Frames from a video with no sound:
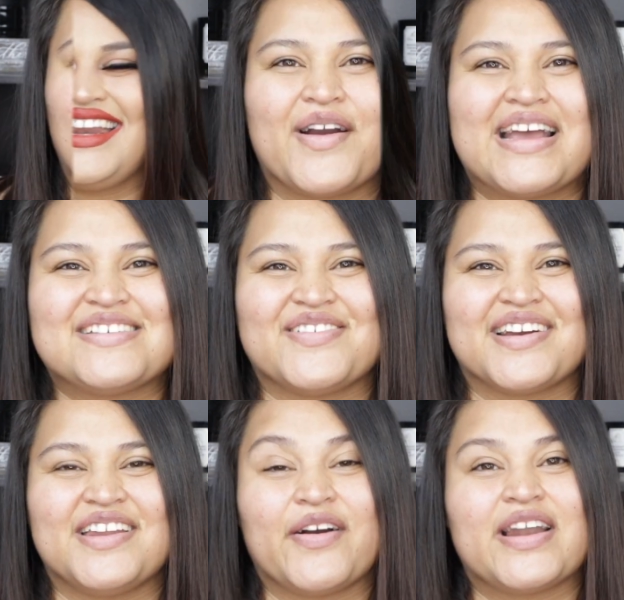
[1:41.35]
Okay, so we're
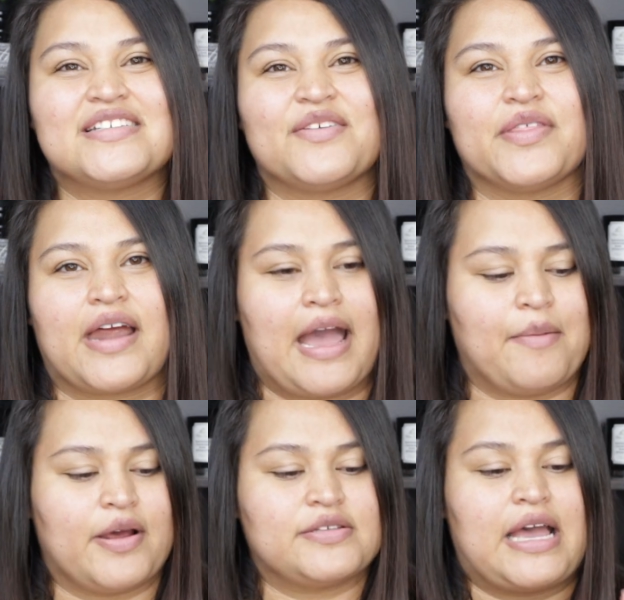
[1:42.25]
gonna go ahead and start with our
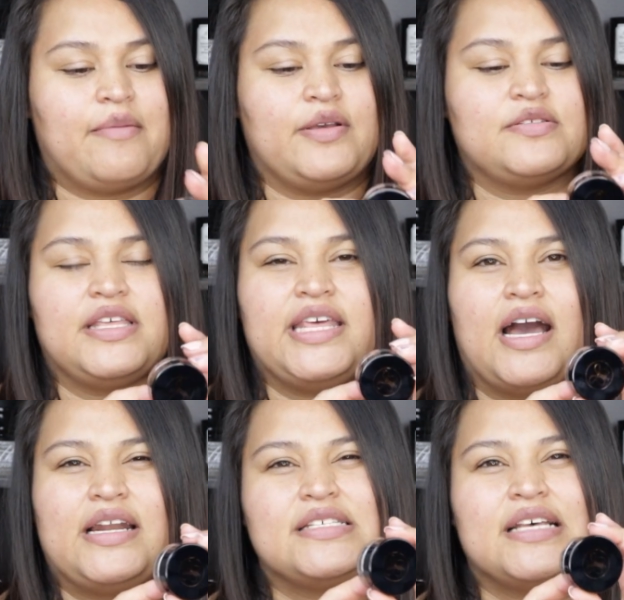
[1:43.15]
eyebrows. I am using the
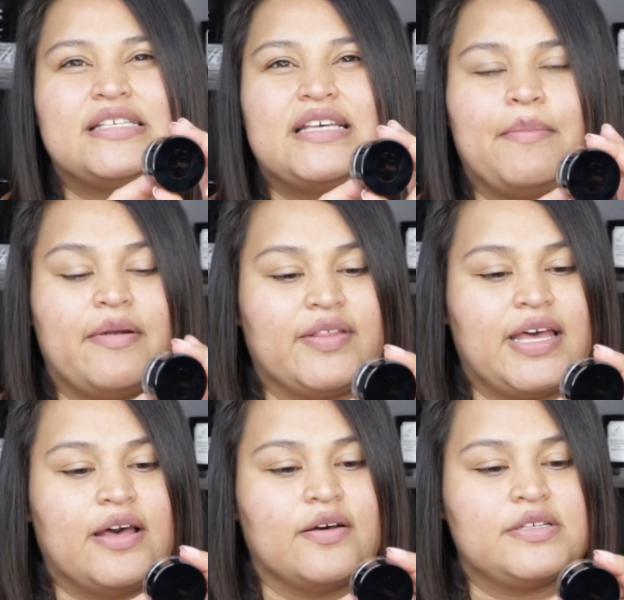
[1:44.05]
Anastasia
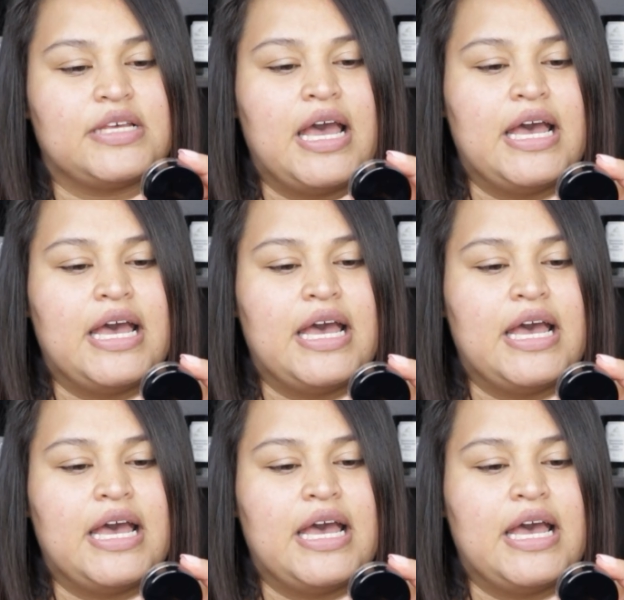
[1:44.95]
Beverly Hills